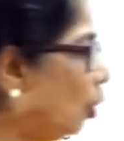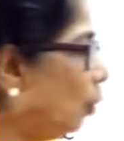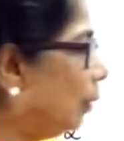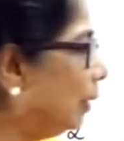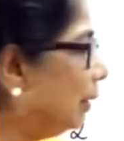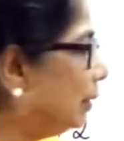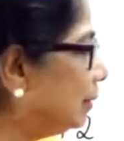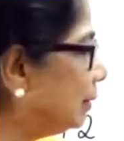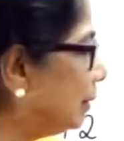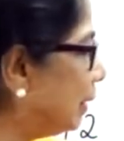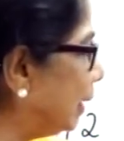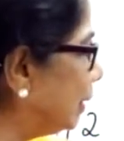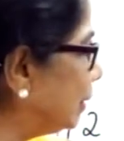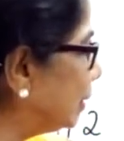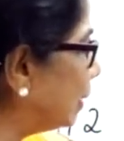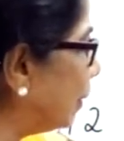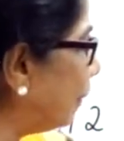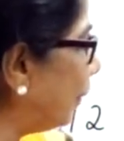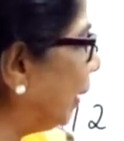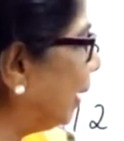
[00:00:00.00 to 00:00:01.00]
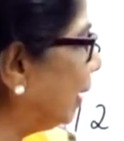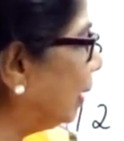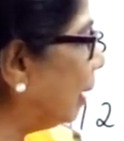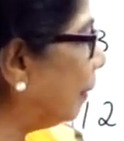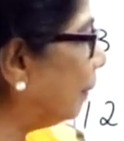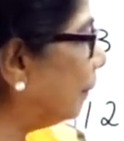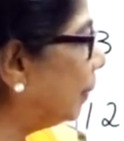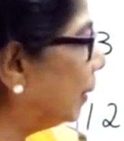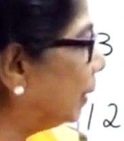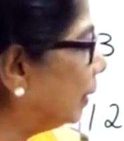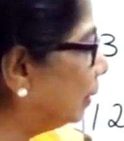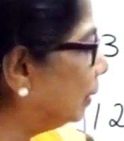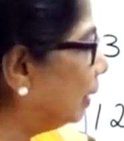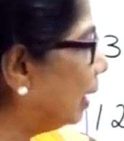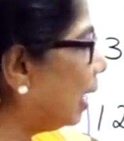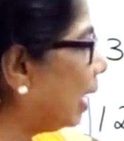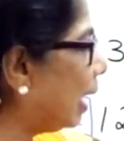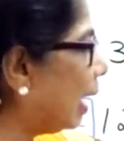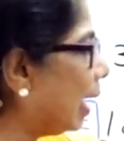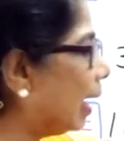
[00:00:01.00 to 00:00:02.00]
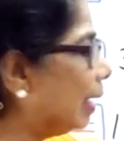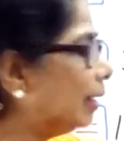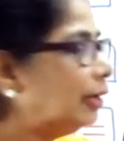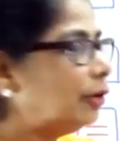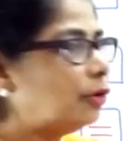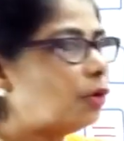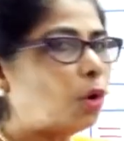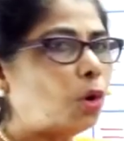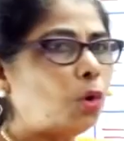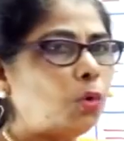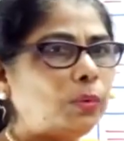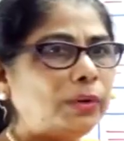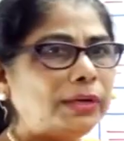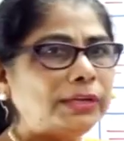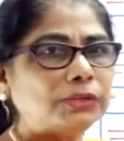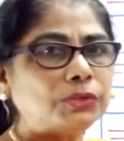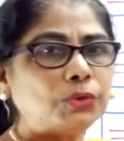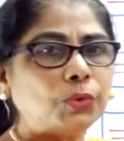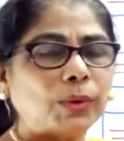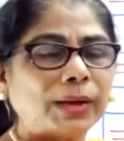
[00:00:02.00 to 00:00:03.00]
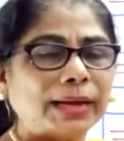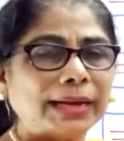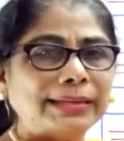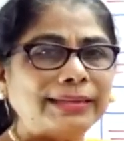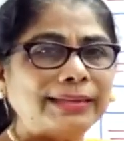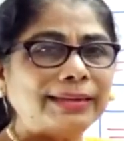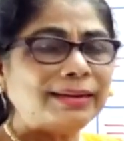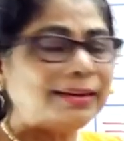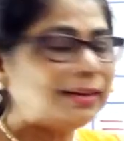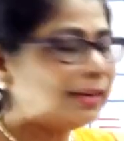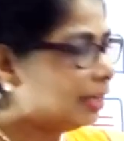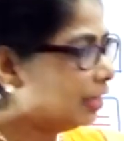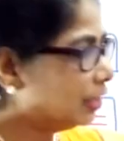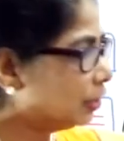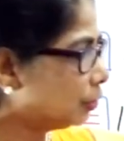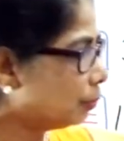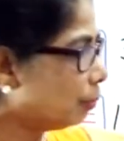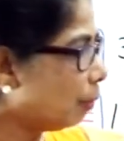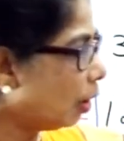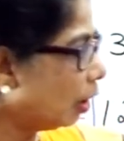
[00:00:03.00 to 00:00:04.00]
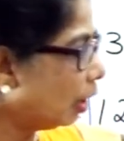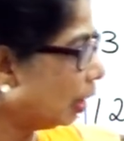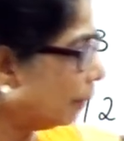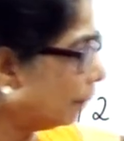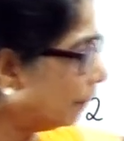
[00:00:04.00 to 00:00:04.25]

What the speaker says: always takes the big number. And it always look at the small